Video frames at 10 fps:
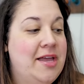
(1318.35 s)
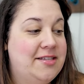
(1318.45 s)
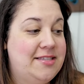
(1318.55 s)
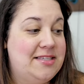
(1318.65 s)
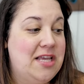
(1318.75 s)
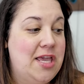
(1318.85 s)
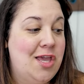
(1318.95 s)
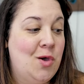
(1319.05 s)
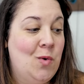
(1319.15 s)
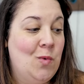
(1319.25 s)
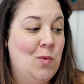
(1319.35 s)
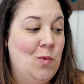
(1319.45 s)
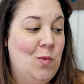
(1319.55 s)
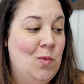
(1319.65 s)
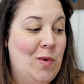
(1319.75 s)
to see
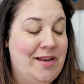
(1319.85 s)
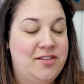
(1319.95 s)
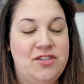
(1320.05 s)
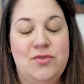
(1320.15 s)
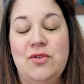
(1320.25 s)
when it's due.